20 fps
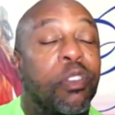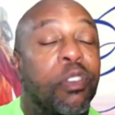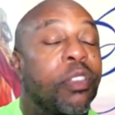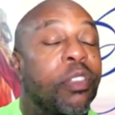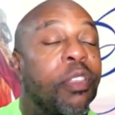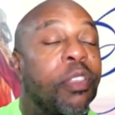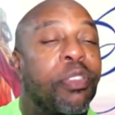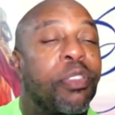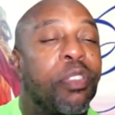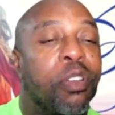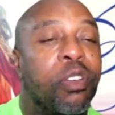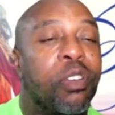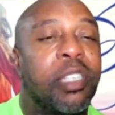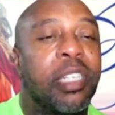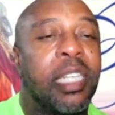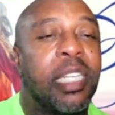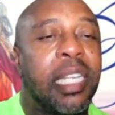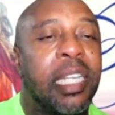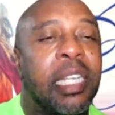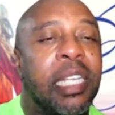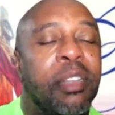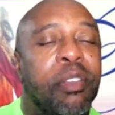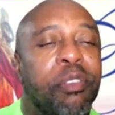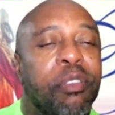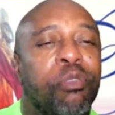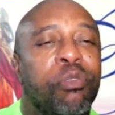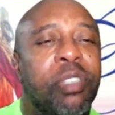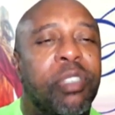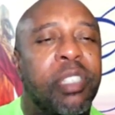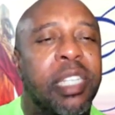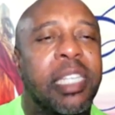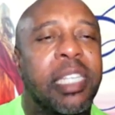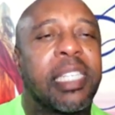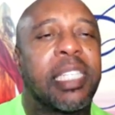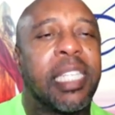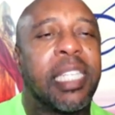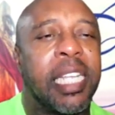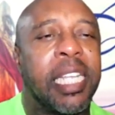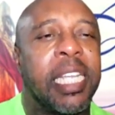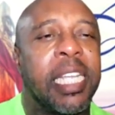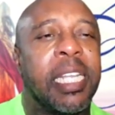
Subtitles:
verse 13 through 16.